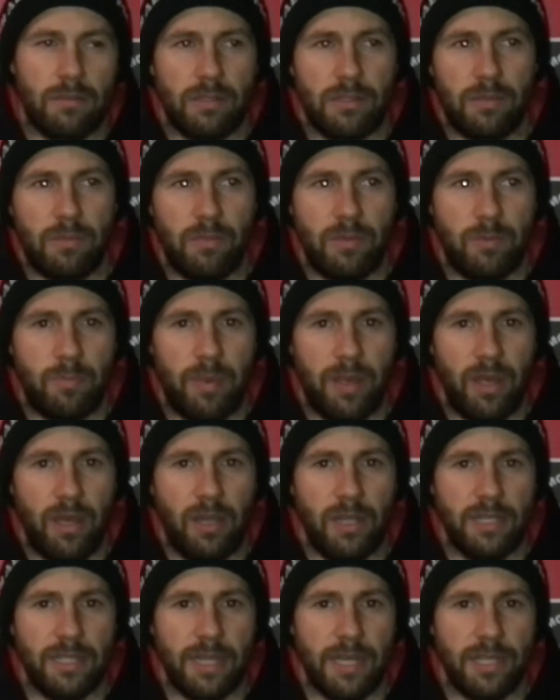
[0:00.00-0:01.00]
It's a bit
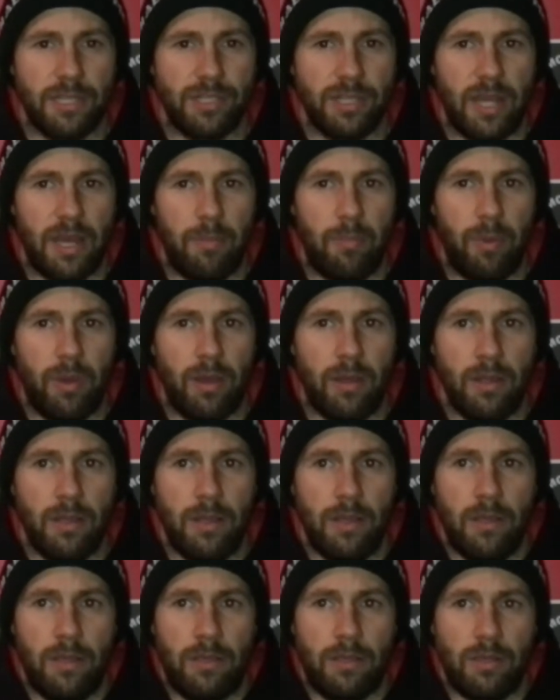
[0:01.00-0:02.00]
early days yet, but
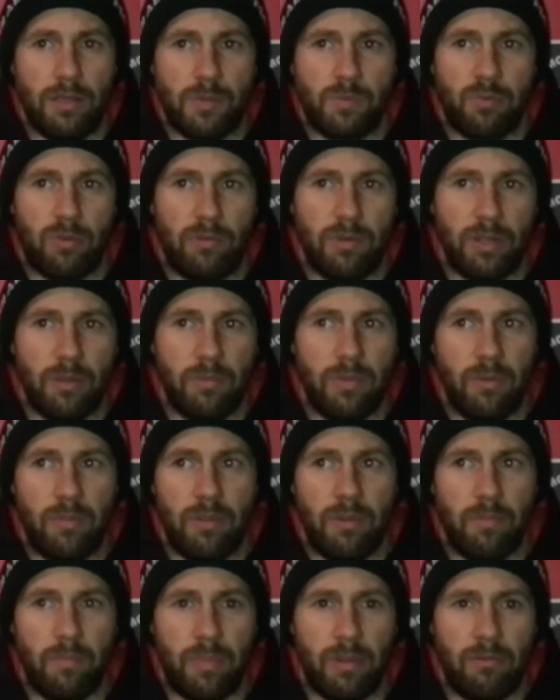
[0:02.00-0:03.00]
it's probably going to be a
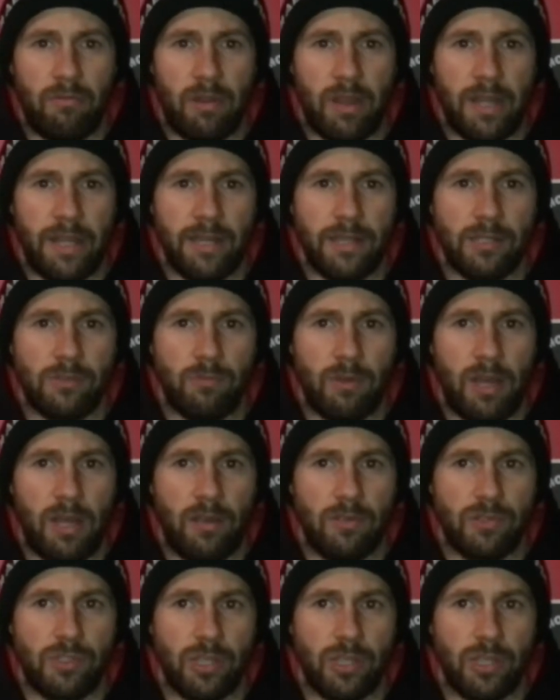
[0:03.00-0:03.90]
bit rainy as well.